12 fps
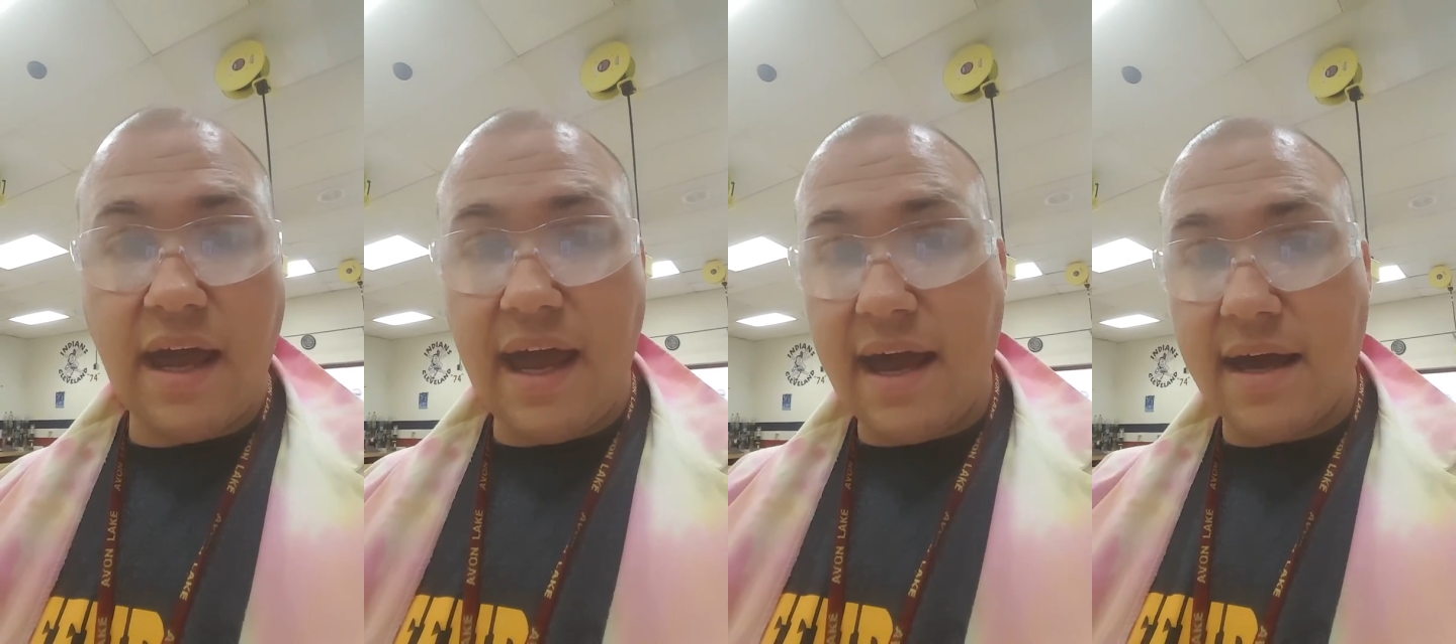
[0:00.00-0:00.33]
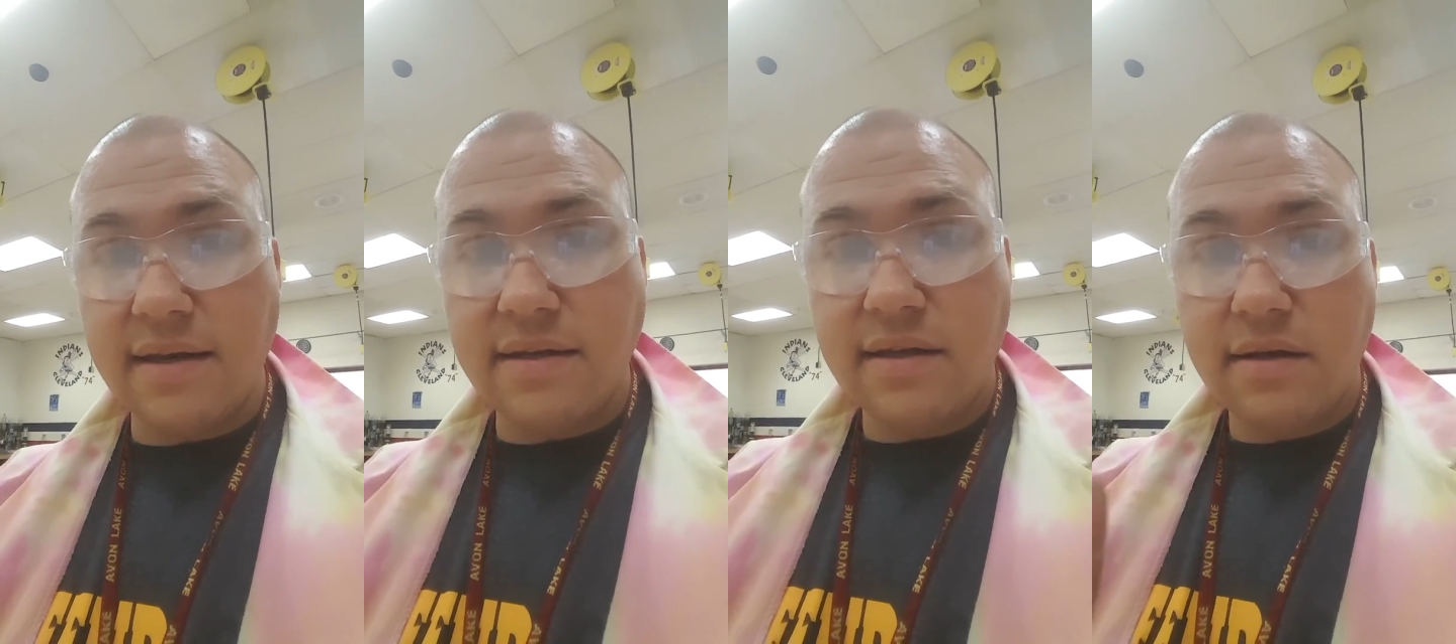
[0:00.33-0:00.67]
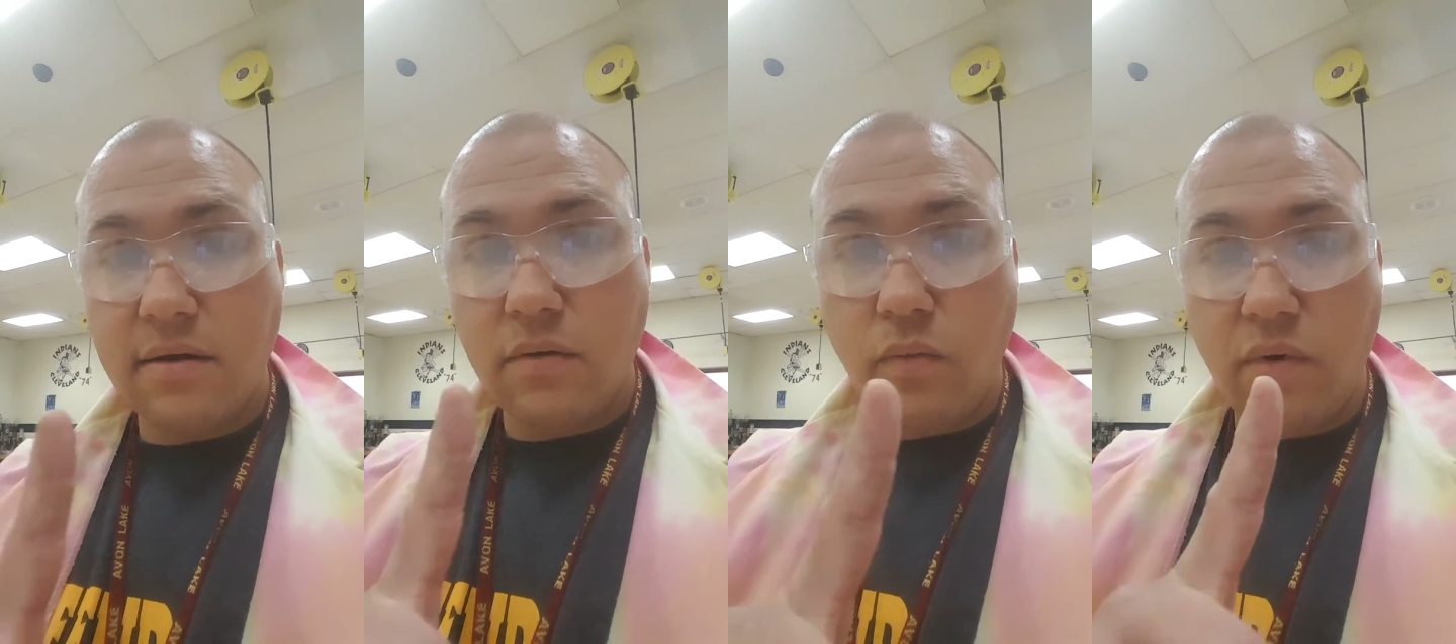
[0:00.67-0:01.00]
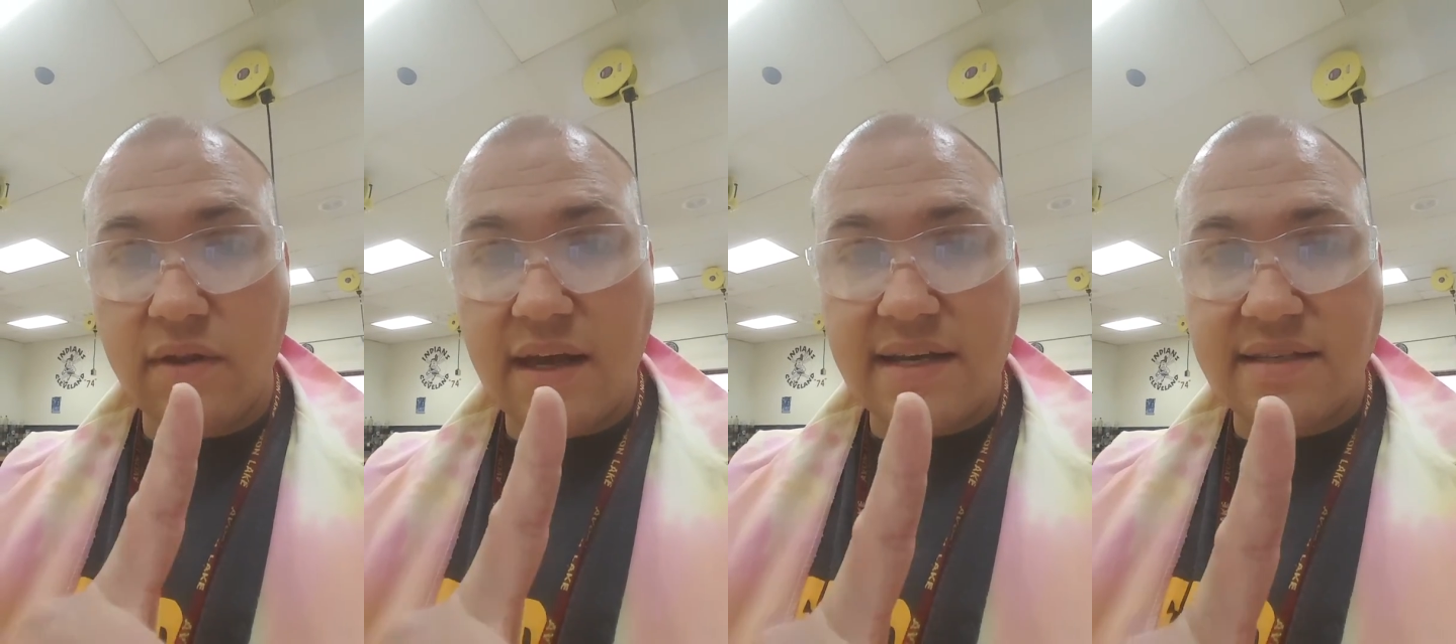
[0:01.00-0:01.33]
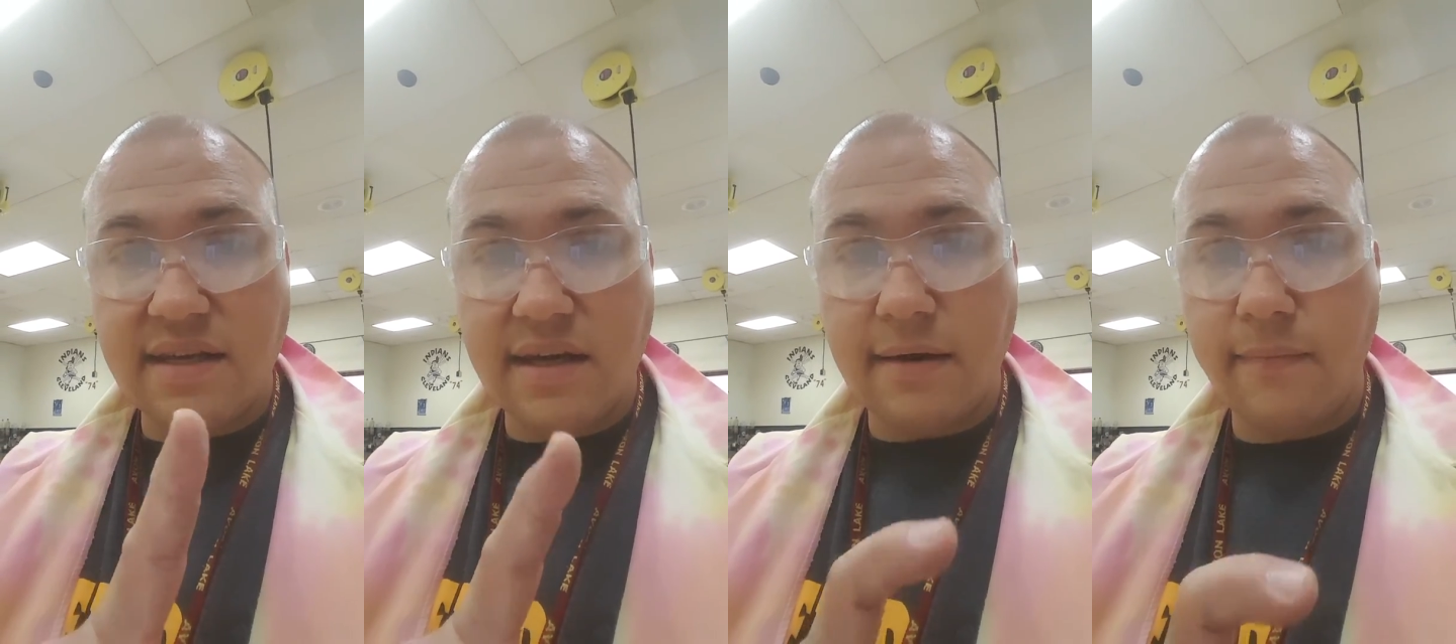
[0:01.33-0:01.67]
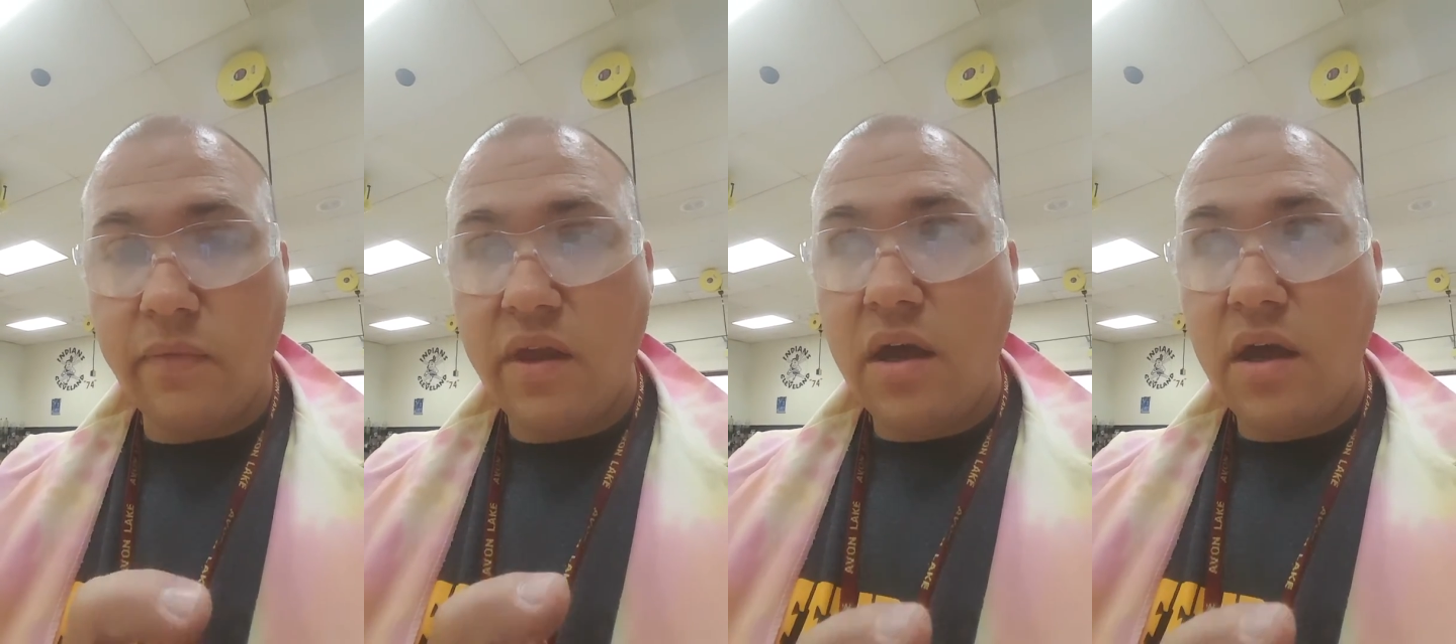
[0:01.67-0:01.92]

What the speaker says: And one last thing,